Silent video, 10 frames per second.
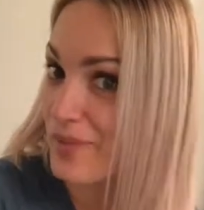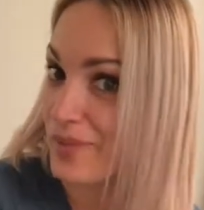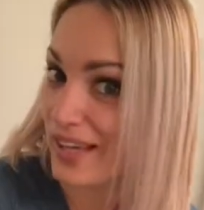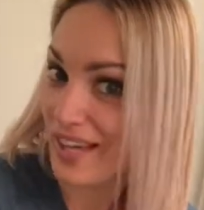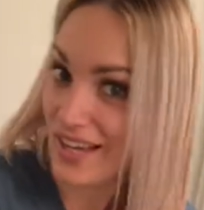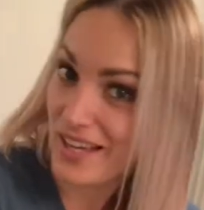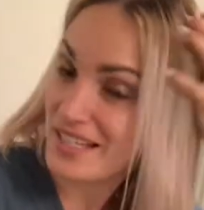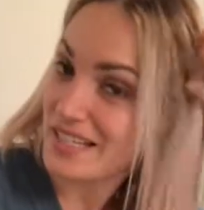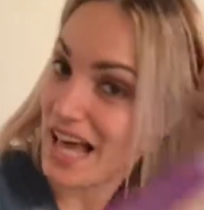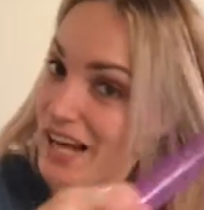
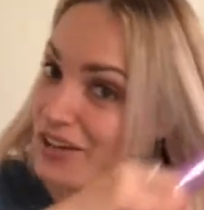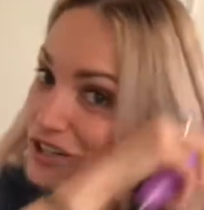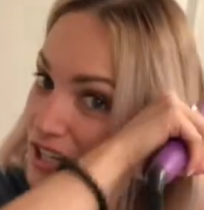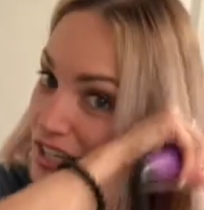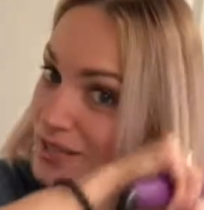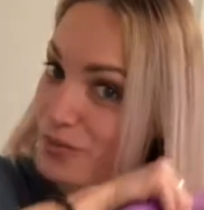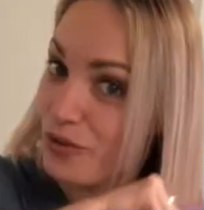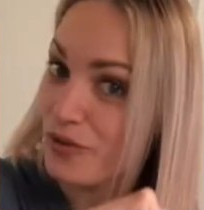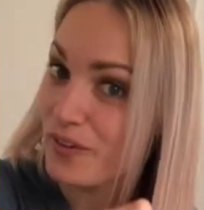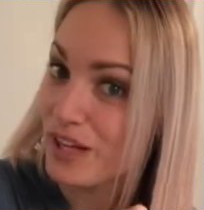because the energy is
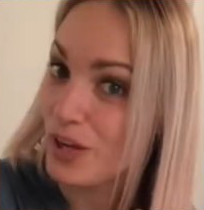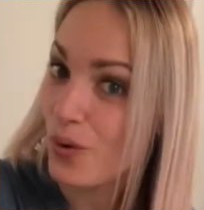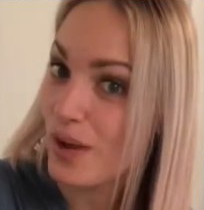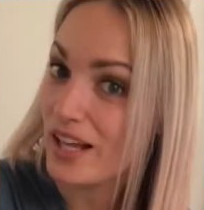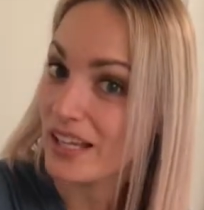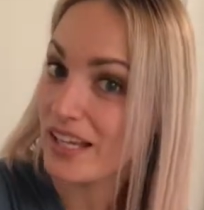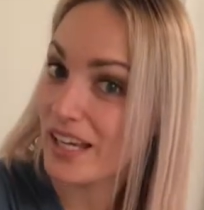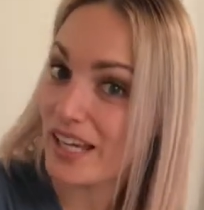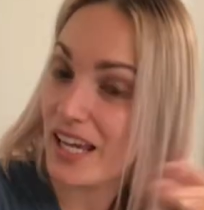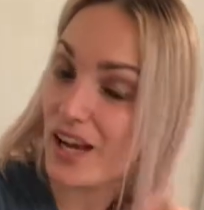moving
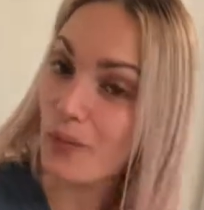quickly,